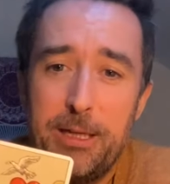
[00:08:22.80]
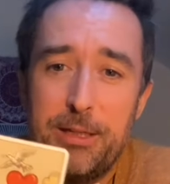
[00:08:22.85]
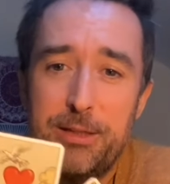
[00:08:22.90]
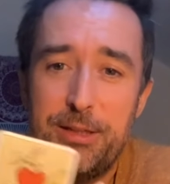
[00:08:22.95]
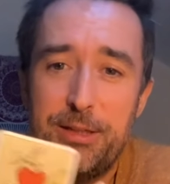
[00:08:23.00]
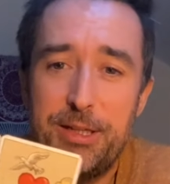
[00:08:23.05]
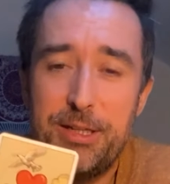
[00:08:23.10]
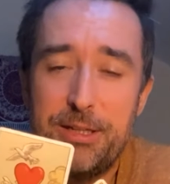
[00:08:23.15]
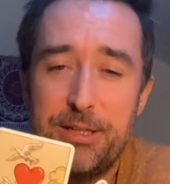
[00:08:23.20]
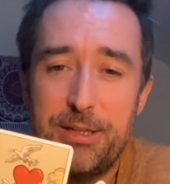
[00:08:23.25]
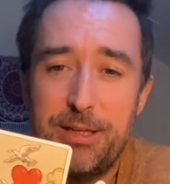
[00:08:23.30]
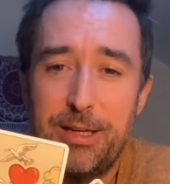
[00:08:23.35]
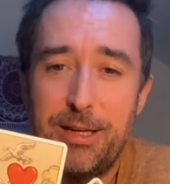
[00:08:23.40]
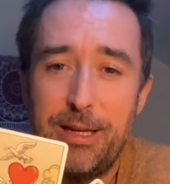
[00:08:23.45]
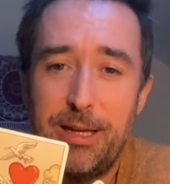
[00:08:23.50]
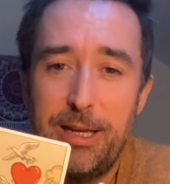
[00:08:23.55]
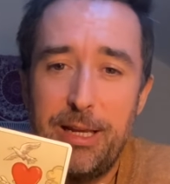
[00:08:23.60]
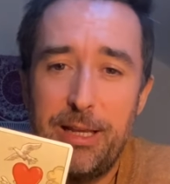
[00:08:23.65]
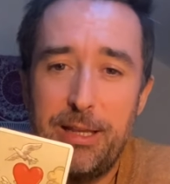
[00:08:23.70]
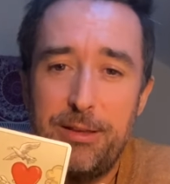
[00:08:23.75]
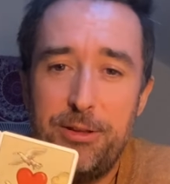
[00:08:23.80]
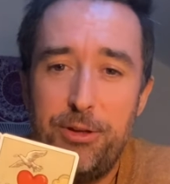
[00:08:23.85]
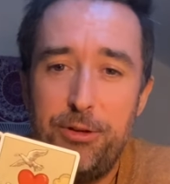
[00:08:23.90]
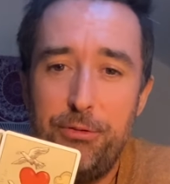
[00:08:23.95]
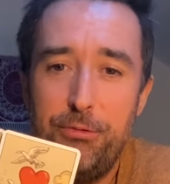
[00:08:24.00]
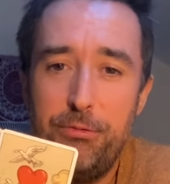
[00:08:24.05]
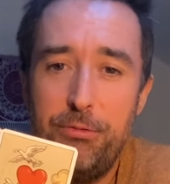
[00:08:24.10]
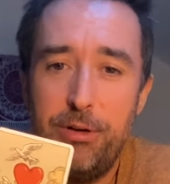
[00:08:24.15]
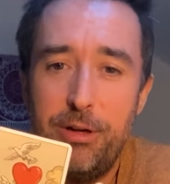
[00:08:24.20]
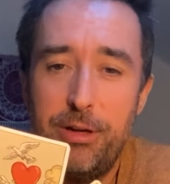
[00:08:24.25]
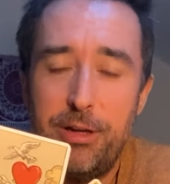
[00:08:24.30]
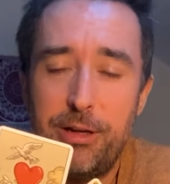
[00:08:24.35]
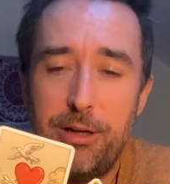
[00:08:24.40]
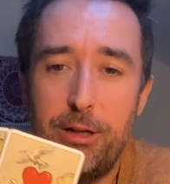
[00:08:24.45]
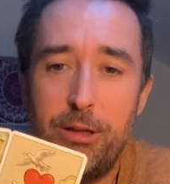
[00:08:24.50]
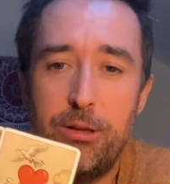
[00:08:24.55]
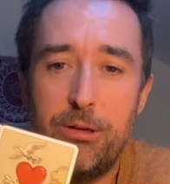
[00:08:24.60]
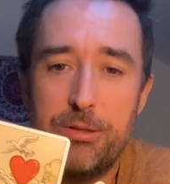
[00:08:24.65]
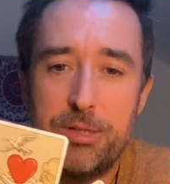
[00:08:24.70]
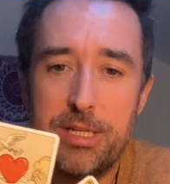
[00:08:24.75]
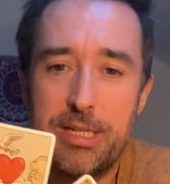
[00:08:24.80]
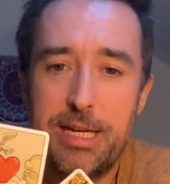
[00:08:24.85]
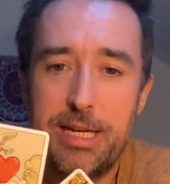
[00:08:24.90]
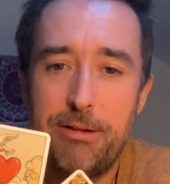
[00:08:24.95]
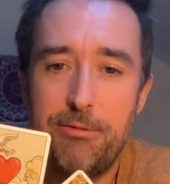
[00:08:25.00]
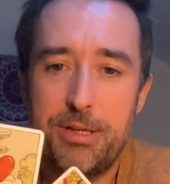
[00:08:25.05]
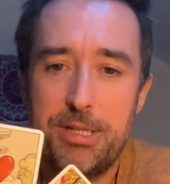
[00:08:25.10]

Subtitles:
This new closes out